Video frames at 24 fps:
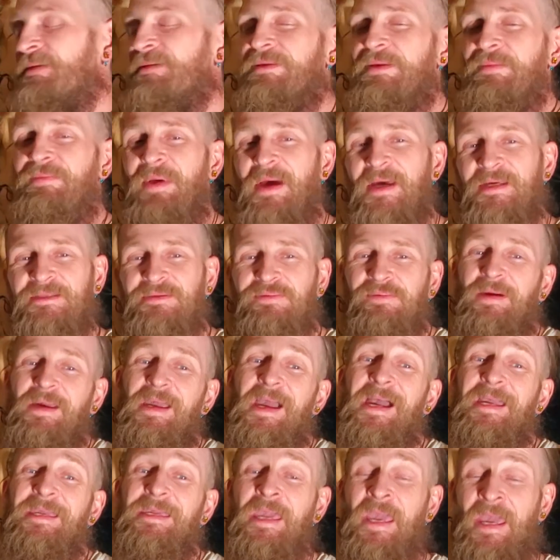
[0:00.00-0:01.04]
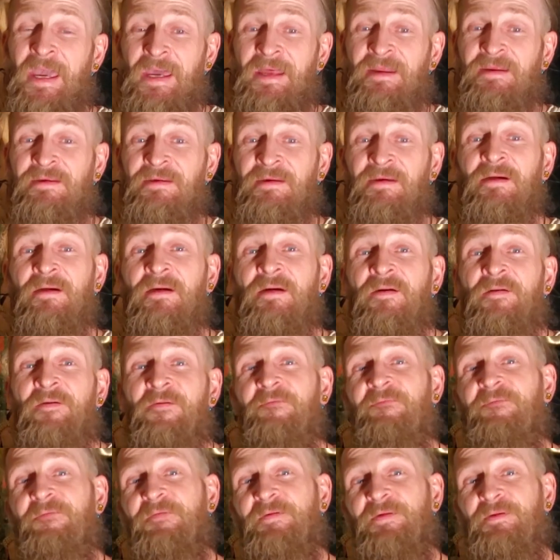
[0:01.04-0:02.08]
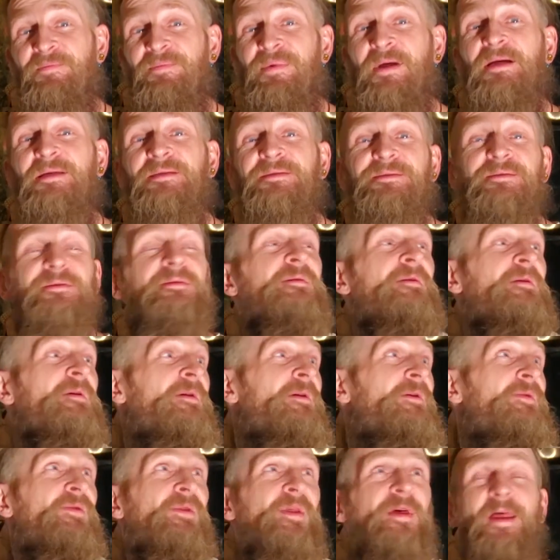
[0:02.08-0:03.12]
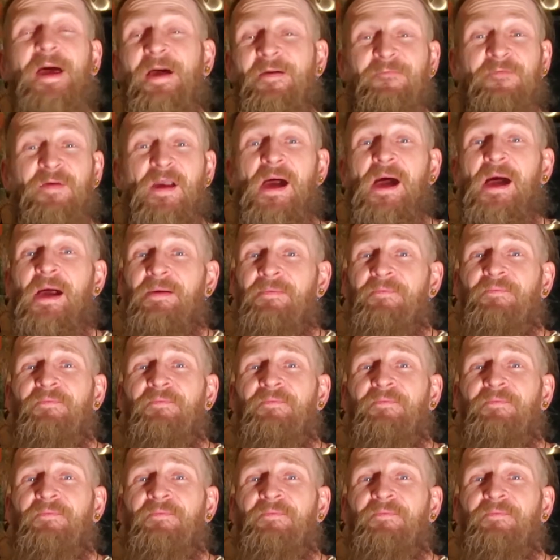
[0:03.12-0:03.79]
the best way I can for the best that I've got.